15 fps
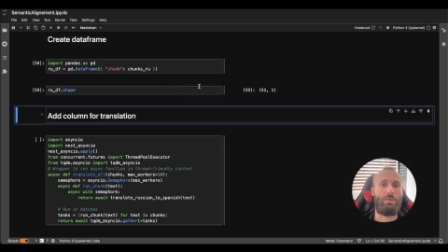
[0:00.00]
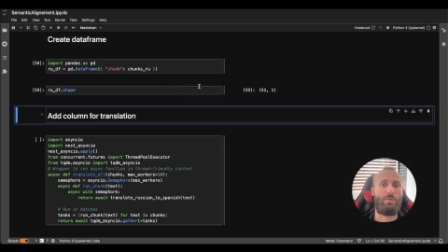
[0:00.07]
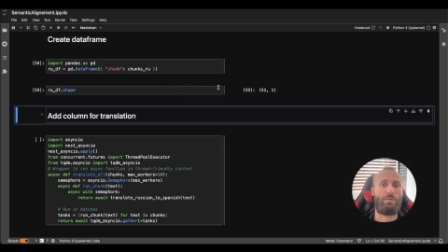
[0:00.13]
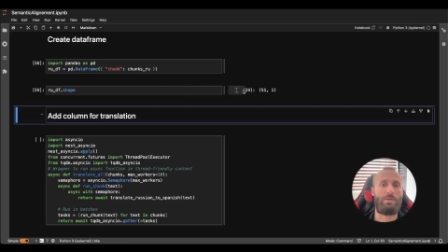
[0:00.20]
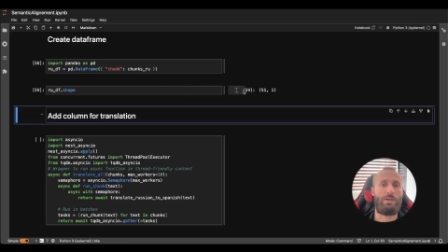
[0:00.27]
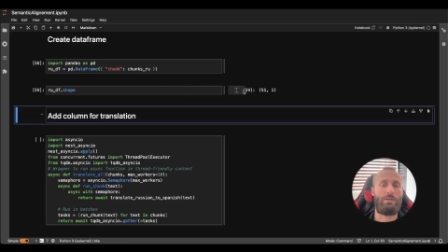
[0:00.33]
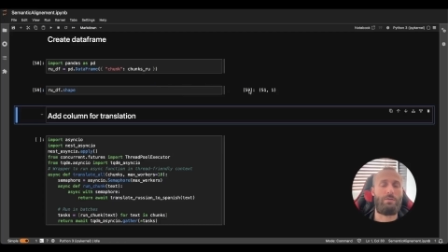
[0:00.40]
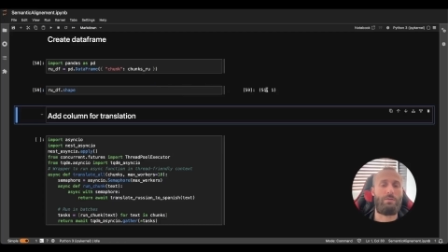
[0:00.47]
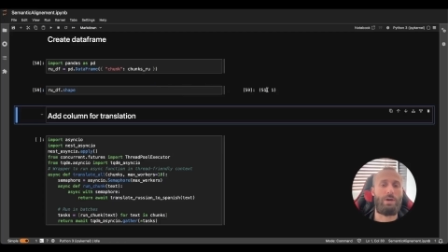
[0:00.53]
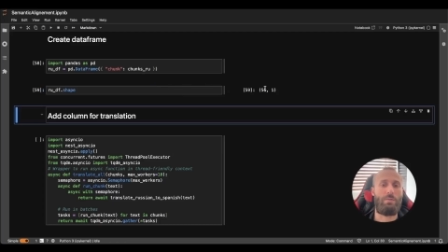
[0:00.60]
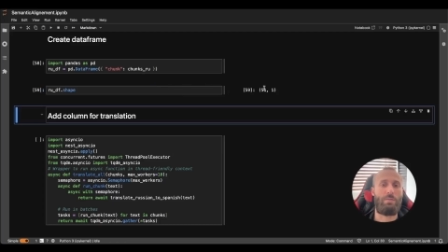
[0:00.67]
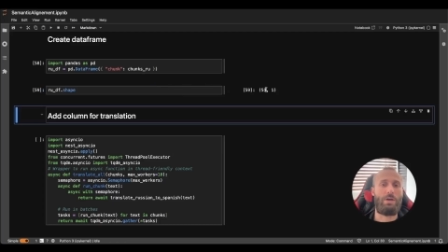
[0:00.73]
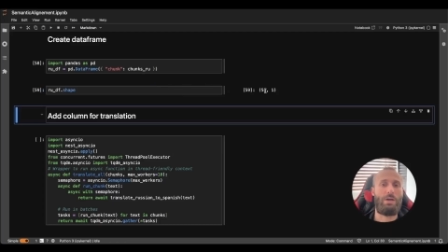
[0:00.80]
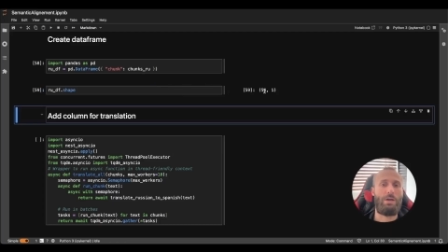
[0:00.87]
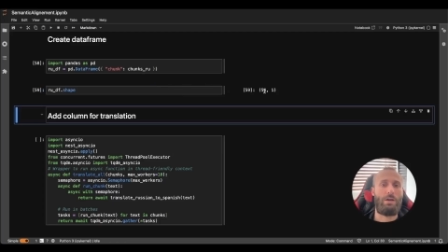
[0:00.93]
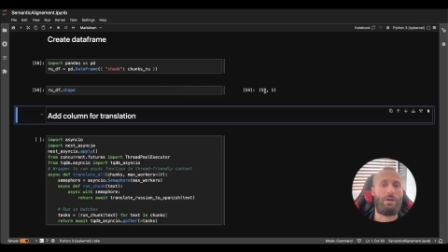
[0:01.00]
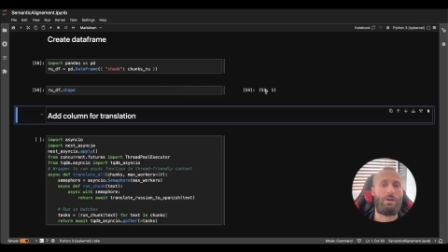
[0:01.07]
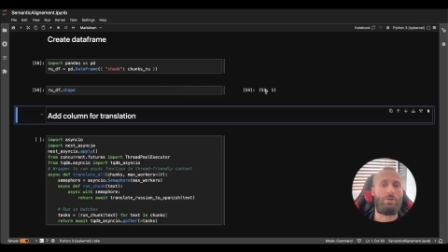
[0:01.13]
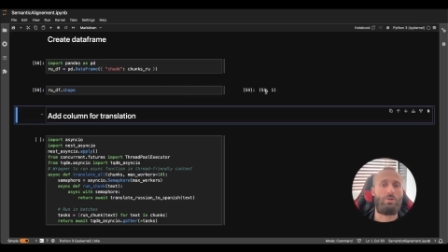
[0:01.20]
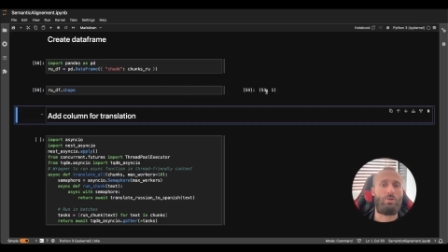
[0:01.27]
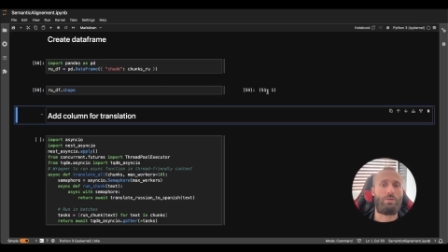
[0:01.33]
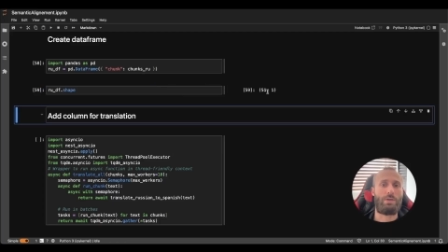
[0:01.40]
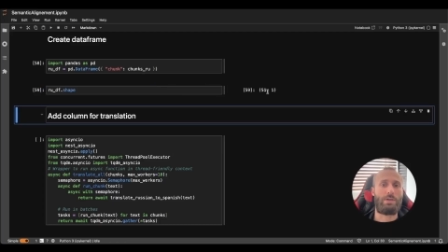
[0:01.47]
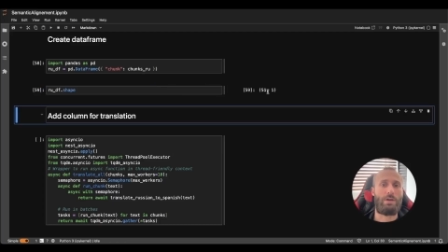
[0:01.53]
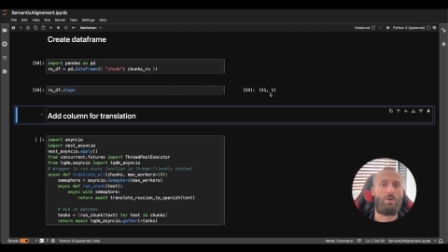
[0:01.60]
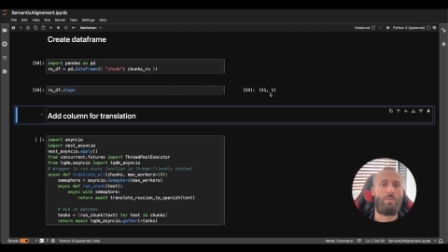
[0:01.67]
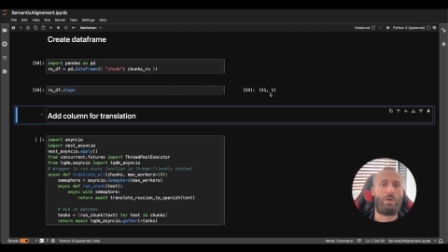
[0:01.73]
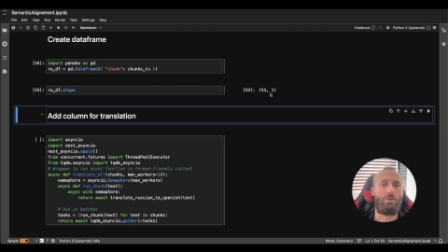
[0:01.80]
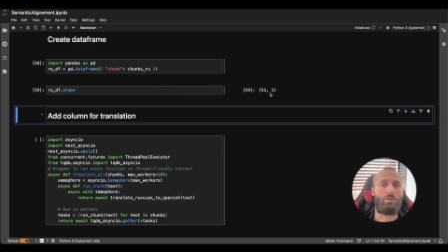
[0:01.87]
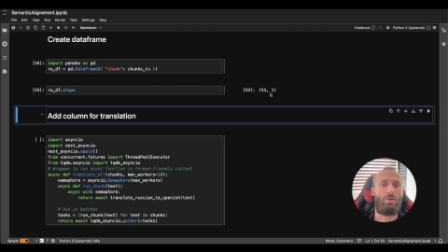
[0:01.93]
of the data frame shows us how
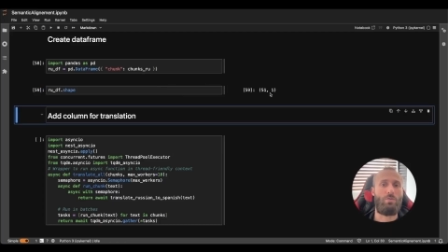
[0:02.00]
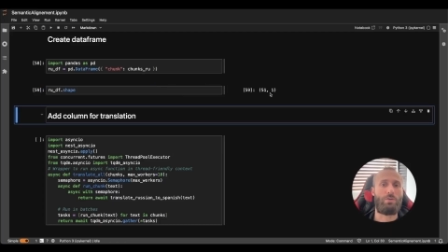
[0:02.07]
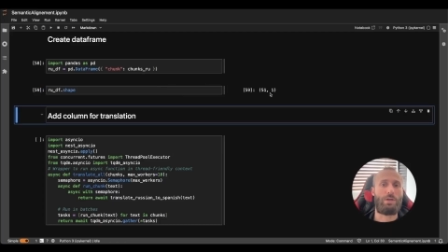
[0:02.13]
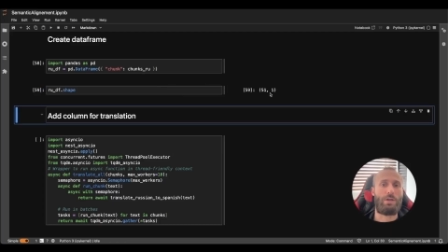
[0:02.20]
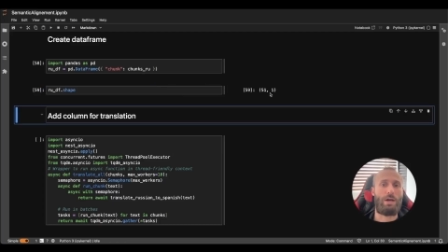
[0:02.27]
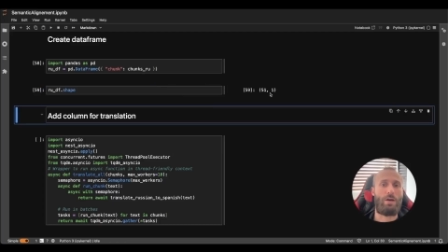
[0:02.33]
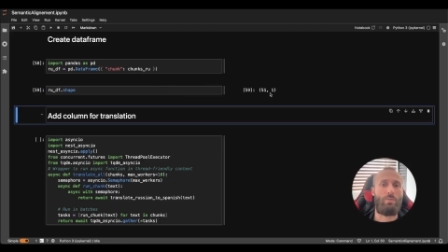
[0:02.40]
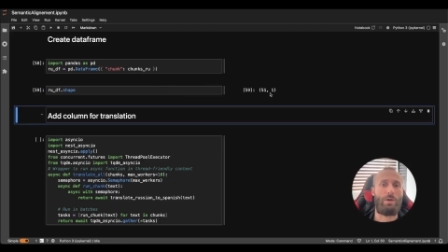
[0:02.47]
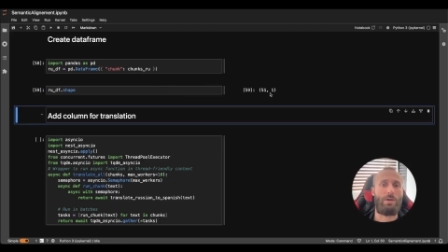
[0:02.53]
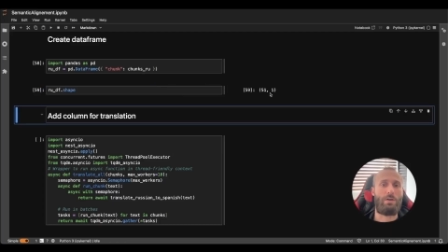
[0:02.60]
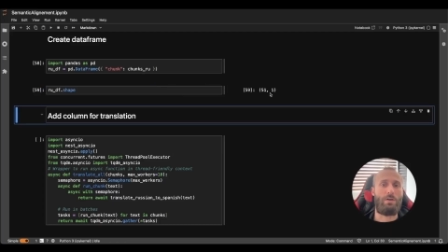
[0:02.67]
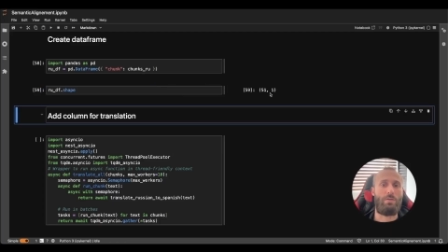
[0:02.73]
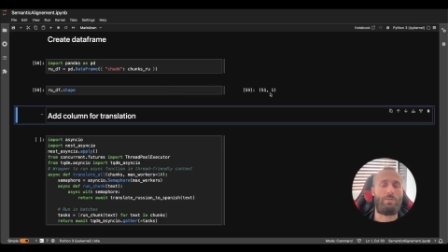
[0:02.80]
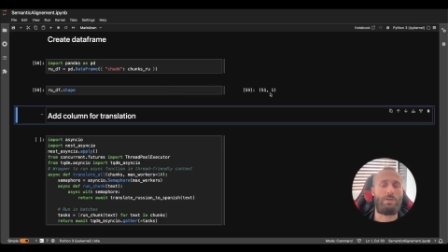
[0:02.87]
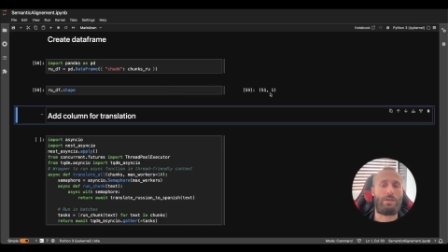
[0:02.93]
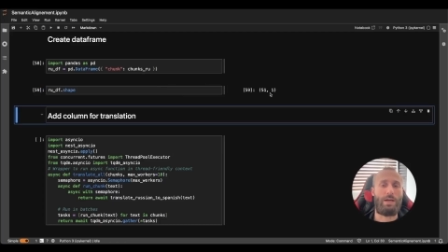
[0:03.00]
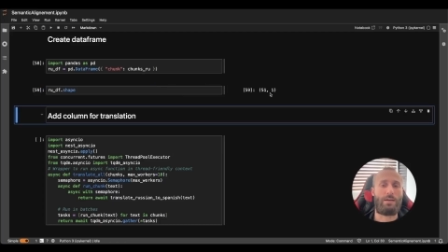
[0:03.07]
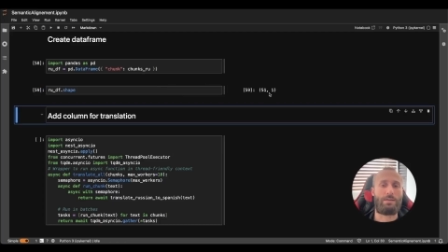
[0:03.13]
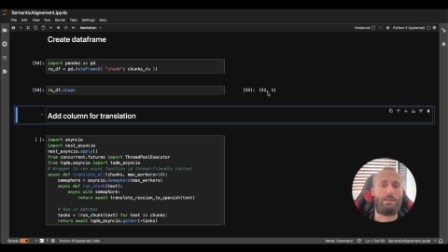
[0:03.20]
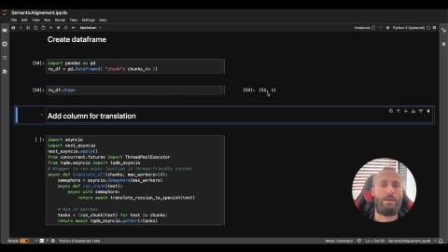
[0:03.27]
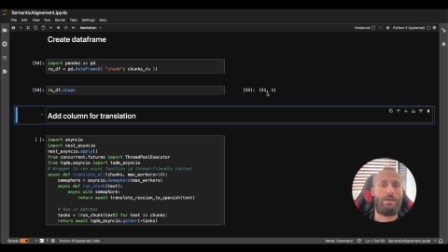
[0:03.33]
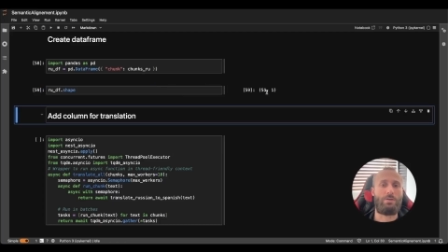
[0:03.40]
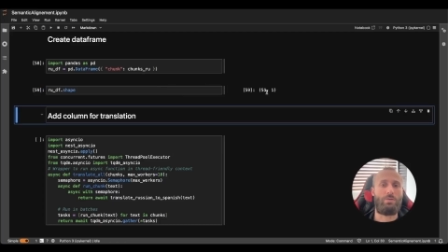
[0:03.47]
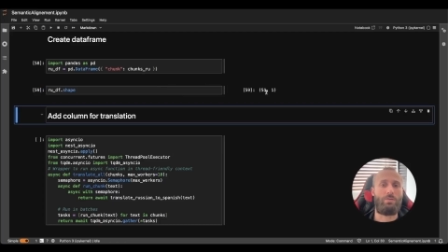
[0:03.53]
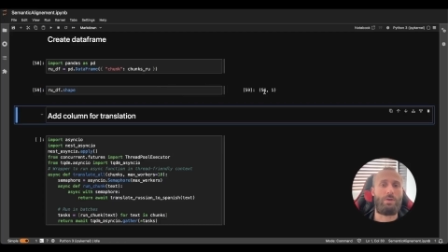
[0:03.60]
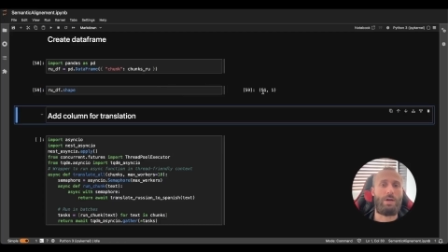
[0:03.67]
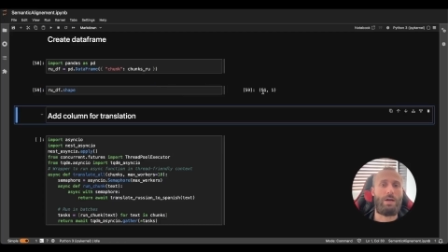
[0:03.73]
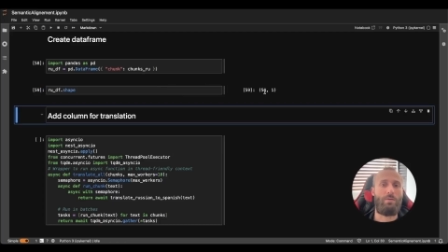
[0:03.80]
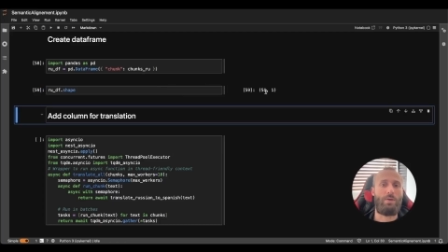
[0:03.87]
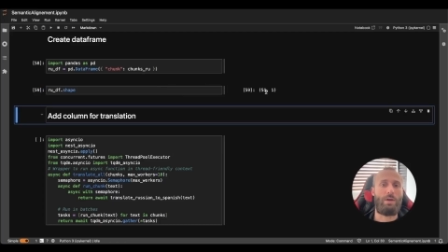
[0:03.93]
many rows and how many columns it has. So for
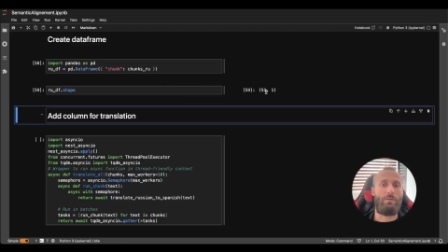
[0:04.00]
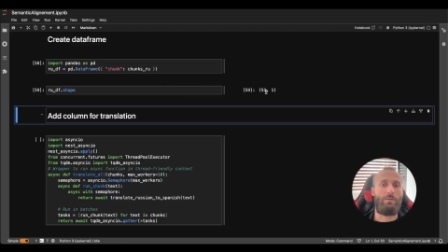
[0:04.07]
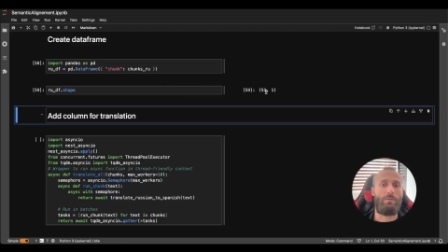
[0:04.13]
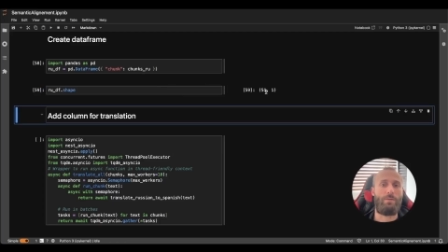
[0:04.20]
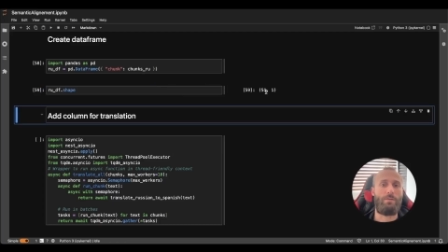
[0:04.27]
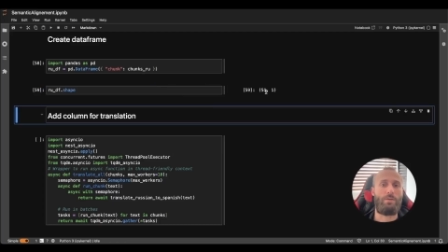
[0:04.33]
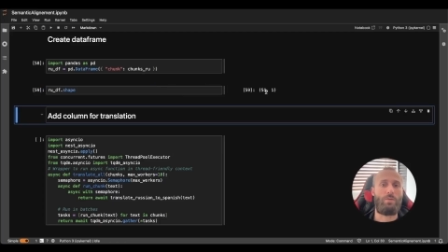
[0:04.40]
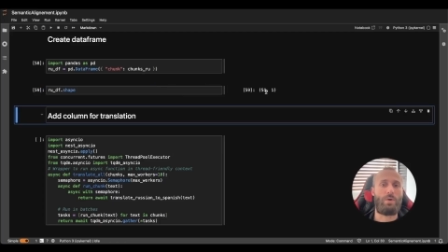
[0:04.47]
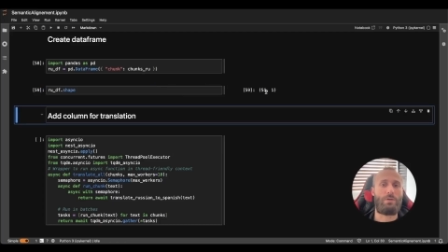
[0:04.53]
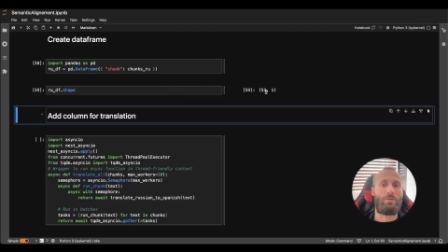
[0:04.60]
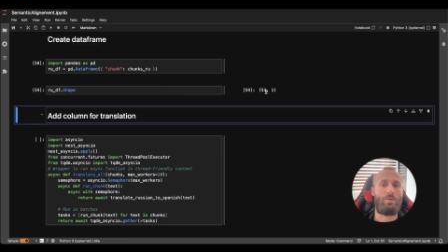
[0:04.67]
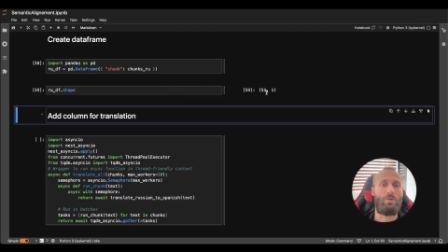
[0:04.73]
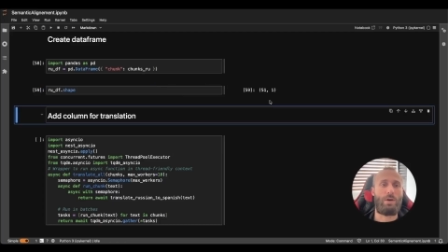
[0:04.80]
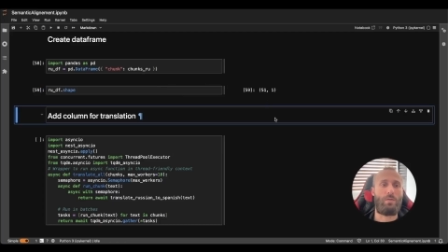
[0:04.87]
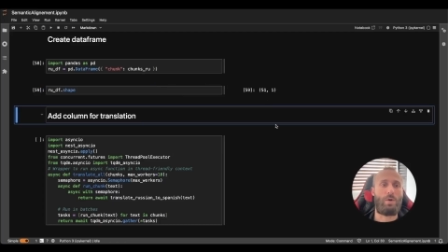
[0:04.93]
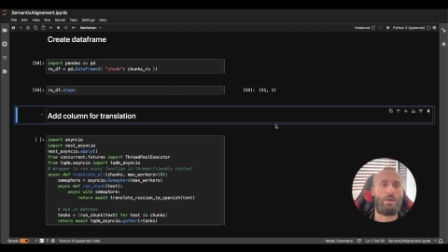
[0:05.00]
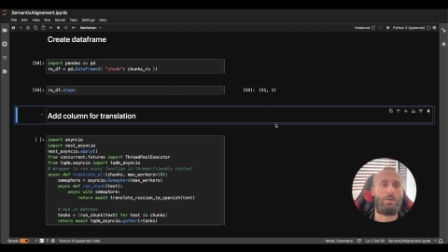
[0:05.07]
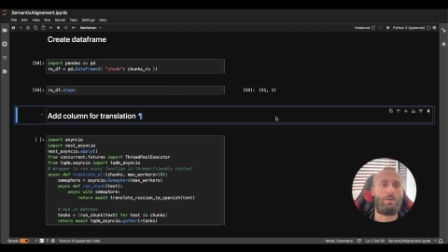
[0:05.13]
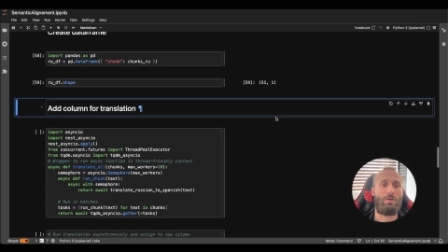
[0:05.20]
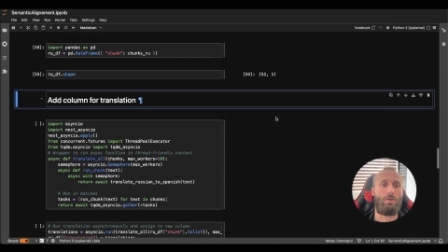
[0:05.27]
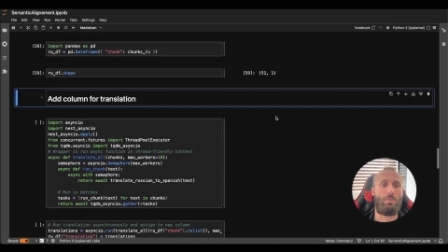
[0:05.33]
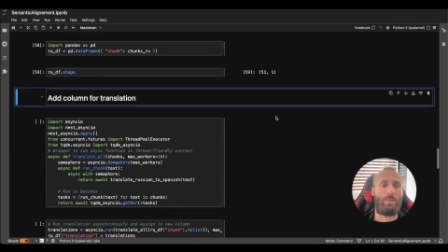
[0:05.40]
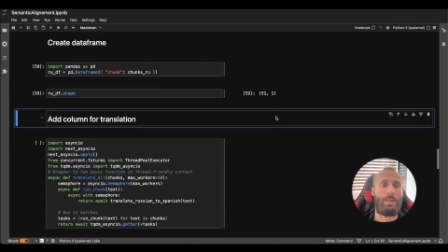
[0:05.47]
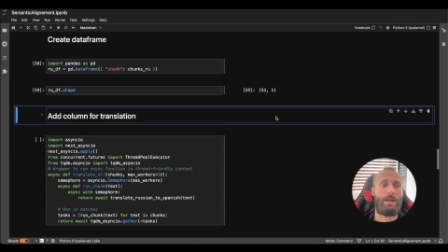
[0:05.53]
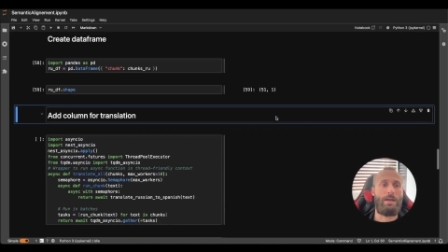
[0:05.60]
now we have 51 row and 1 column.